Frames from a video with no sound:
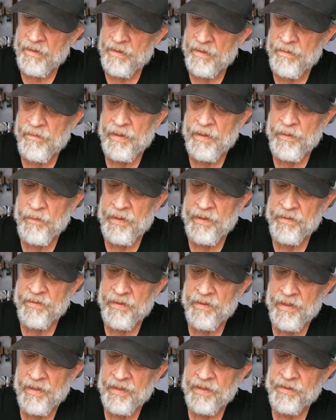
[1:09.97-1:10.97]
by the way, is,
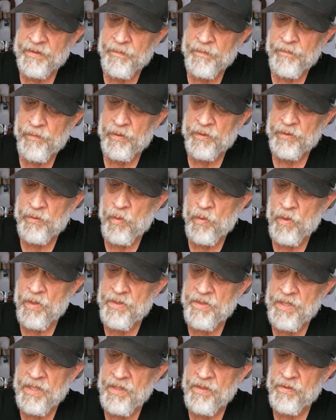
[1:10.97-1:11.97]
like I said before, it's
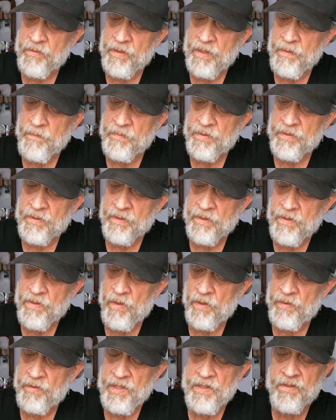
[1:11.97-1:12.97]
Quarantine Dreams,
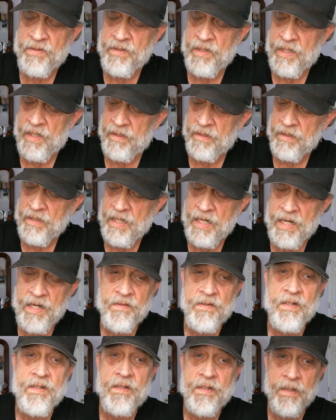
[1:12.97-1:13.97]
Northeast Style,
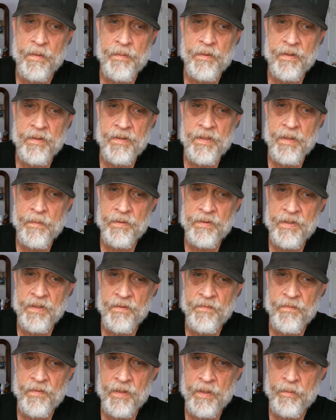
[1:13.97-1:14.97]
Hazy Dipper. Dipper
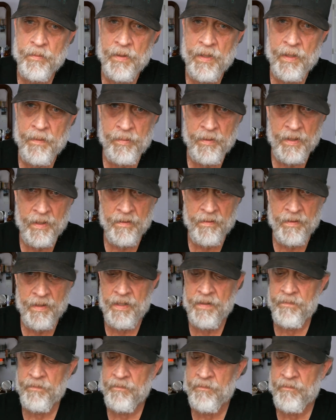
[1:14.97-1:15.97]
stands for double IPA,
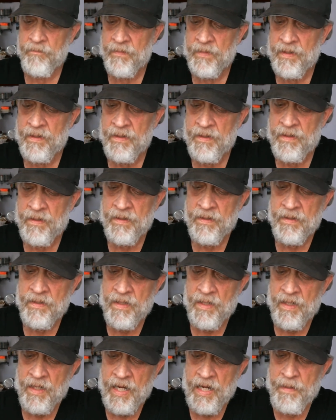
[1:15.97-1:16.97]
alright?
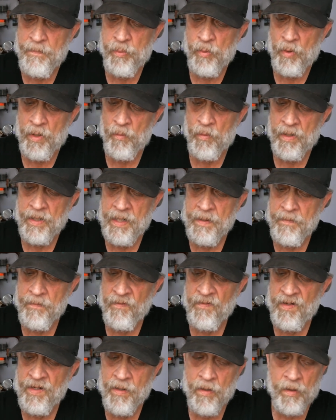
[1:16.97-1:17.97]
8.1
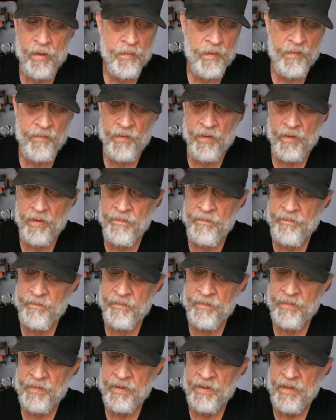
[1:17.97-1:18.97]
ABV, alcohol by volume,
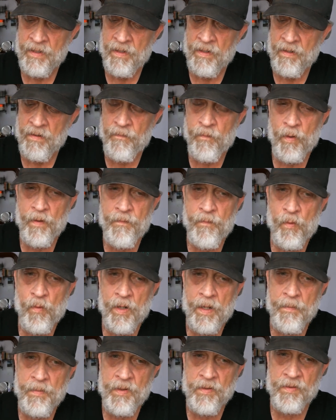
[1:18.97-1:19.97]

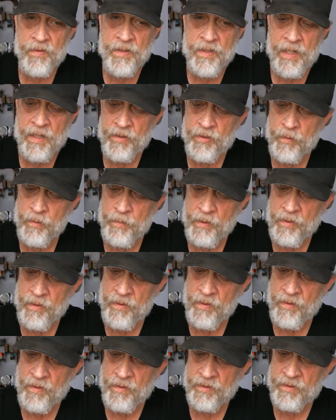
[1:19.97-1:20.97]
44 IBUs, international beer
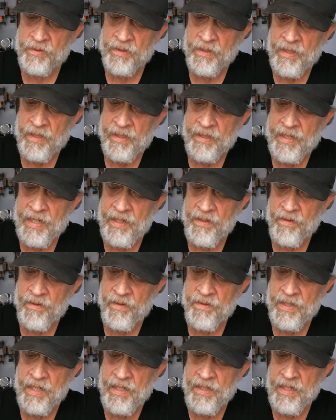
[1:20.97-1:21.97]
units, canned on
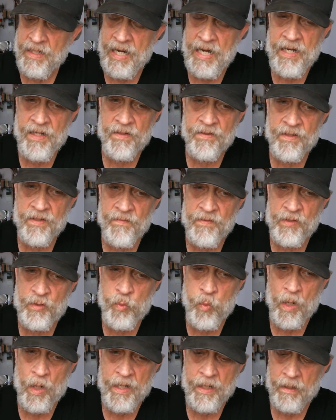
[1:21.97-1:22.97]
date
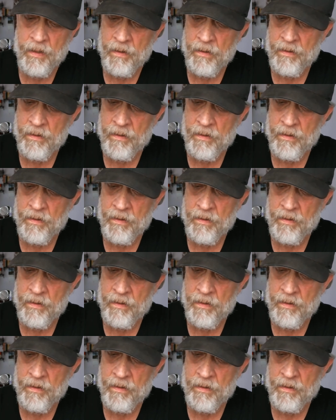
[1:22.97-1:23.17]
8720.